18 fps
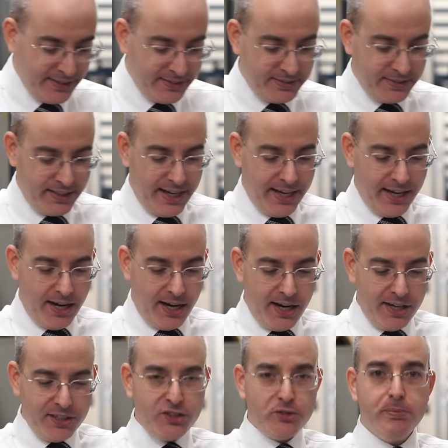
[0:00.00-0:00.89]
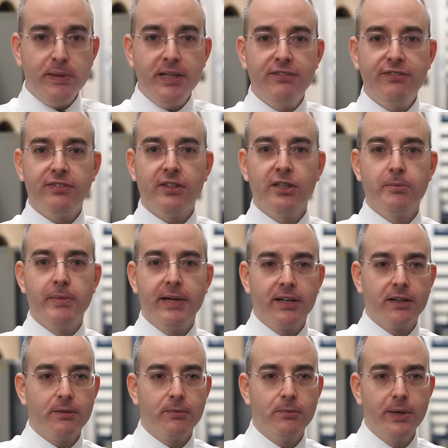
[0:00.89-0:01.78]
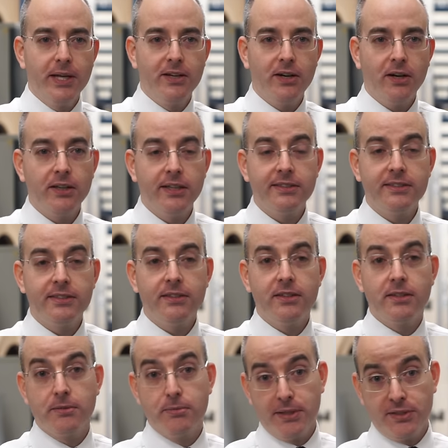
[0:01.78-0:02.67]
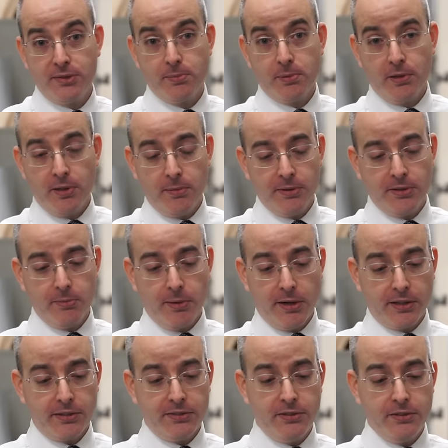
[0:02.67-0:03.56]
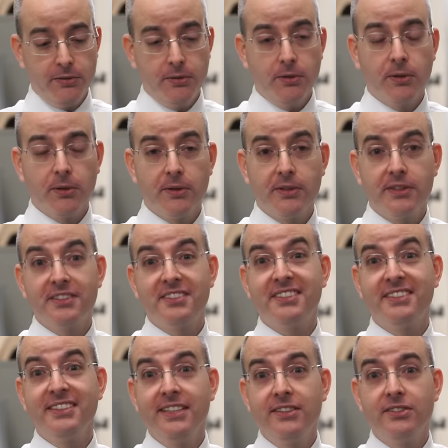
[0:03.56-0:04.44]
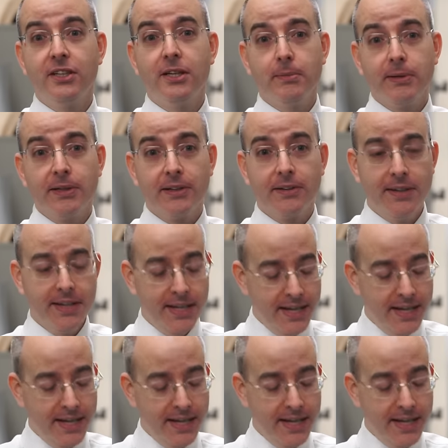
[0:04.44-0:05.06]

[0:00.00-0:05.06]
is a high-speed flow meter. We call it the Respirometer Mark II or the sneezometer.